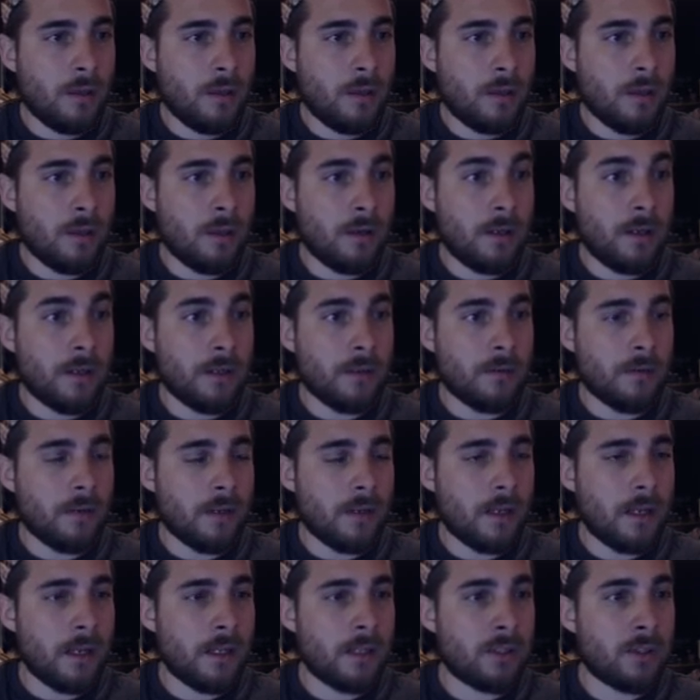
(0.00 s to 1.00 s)
All right,
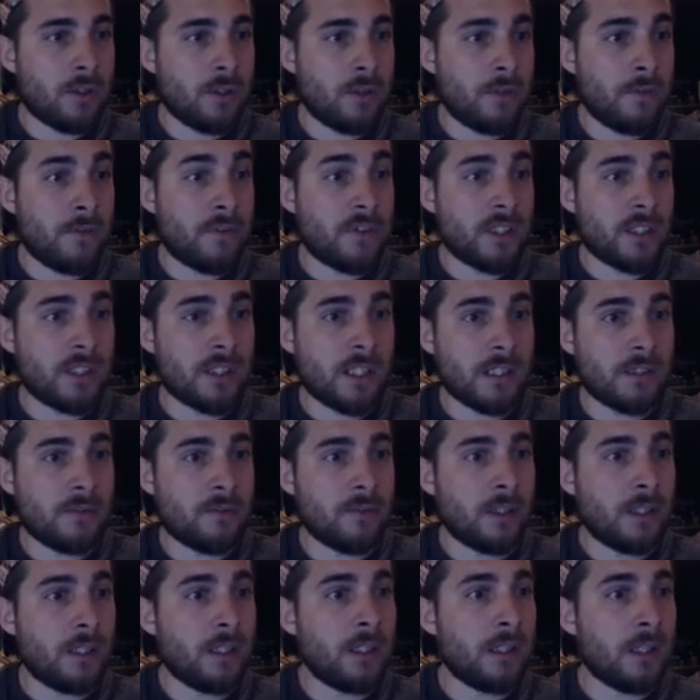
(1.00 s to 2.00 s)
and so you've
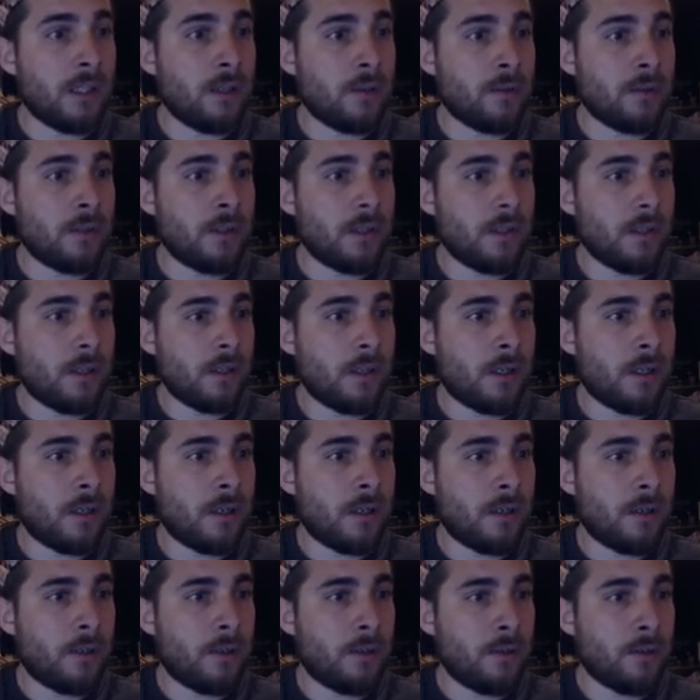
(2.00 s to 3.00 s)
successfully cloned
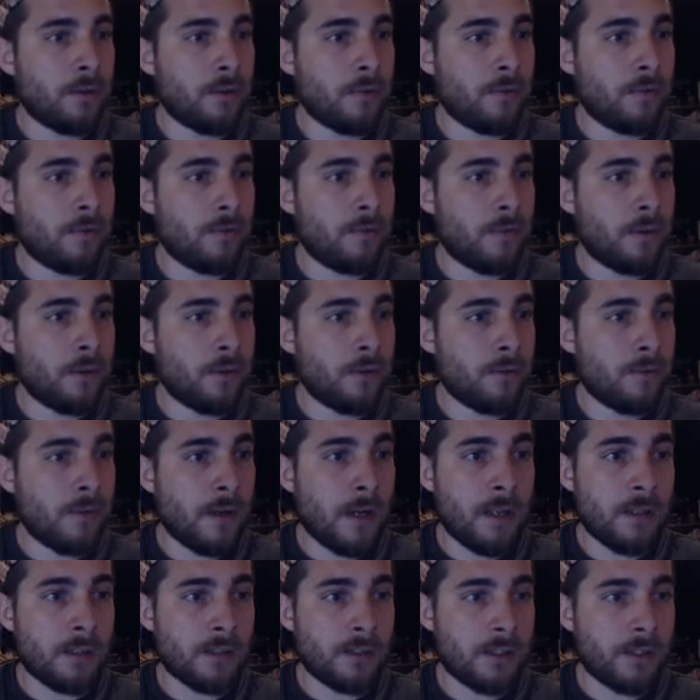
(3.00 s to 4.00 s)
your
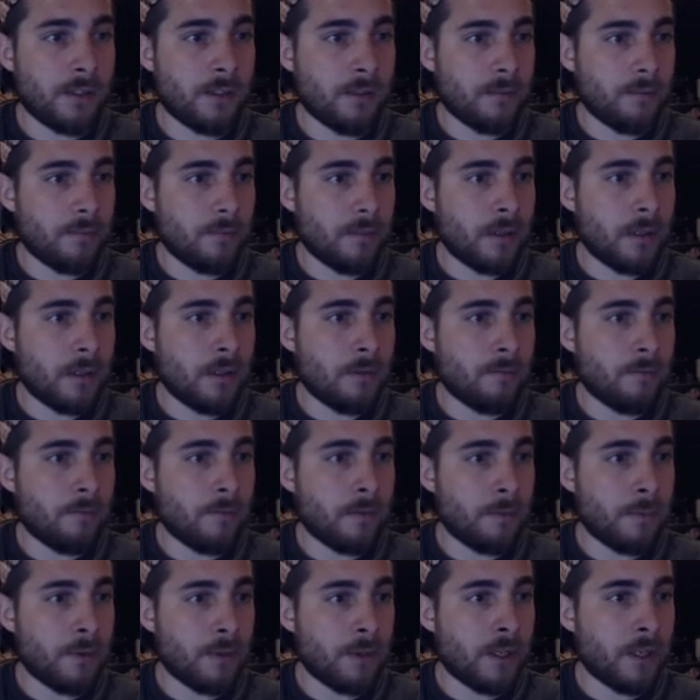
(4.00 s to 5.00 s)
files here
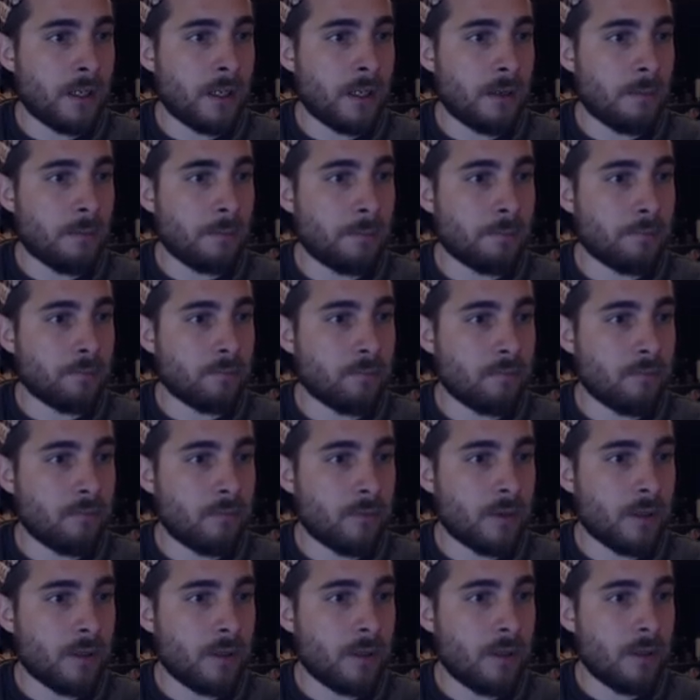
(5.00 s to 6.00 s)
from your GitHub.
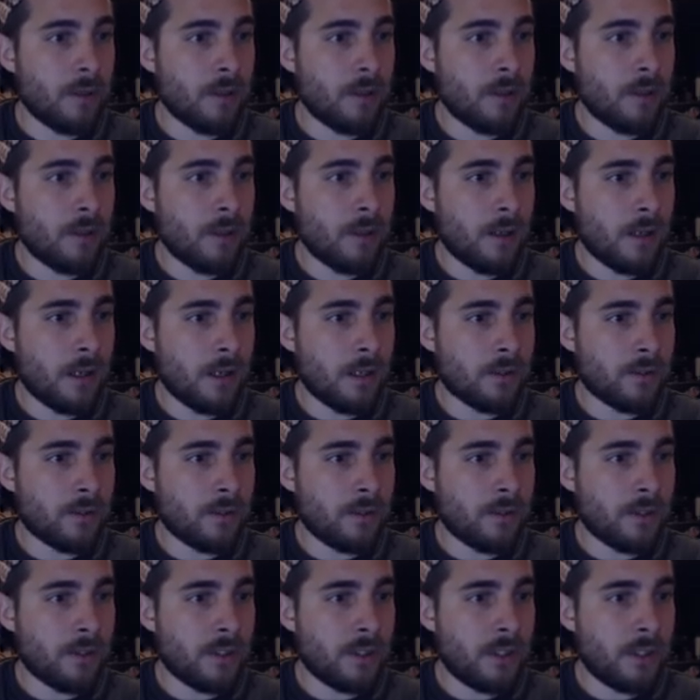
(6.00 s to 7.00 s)
And so you
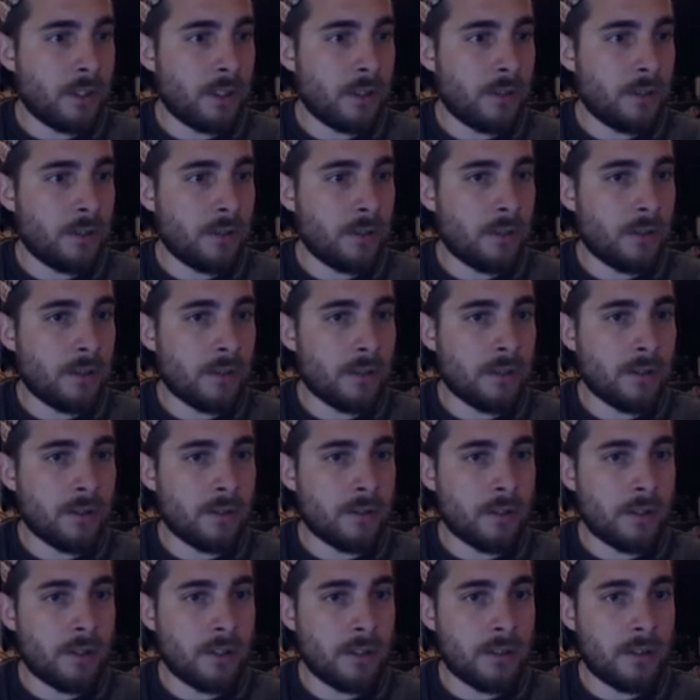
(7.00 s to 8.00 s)
see here, this is
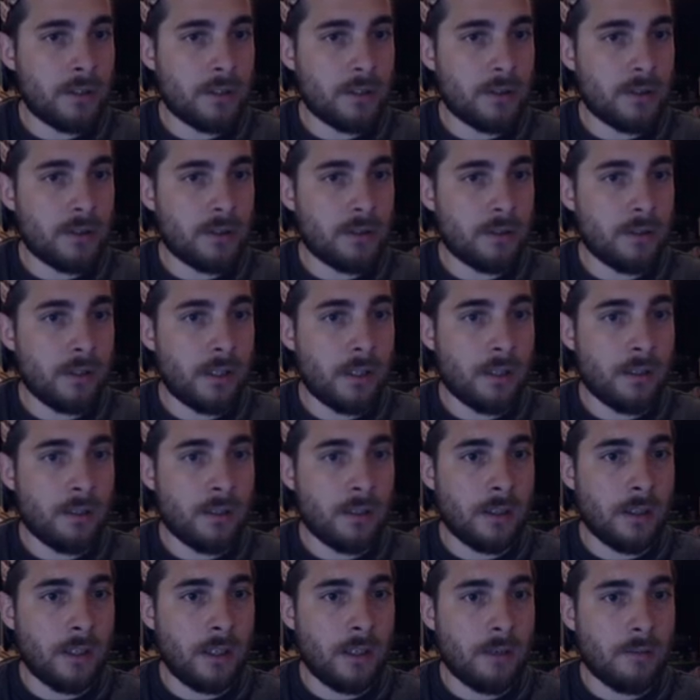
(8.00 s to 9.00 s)
it. Yeah, look at
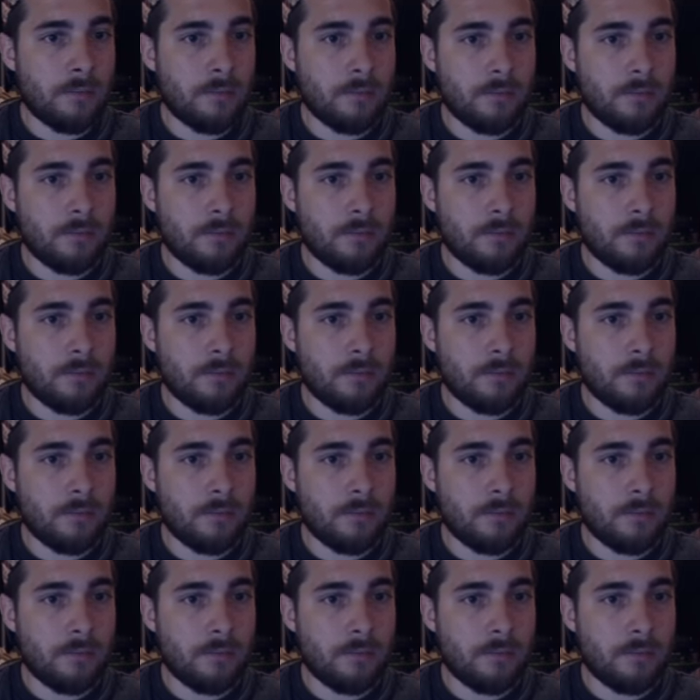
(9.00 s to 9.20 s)
that.